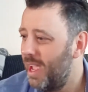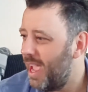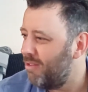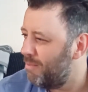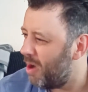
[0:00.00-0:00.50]

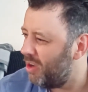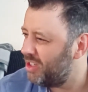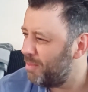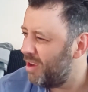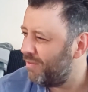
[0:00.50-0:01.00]
He
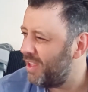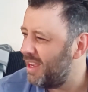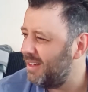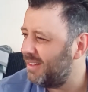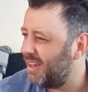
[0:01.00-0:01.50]
reminds me of
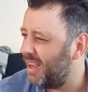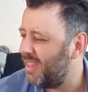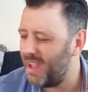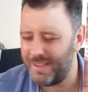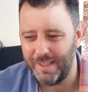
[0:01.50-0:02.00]
the singer.
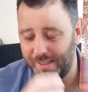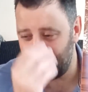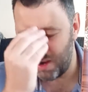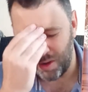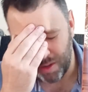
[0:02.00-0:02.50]
There's this
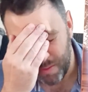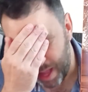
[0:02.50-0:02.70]
song,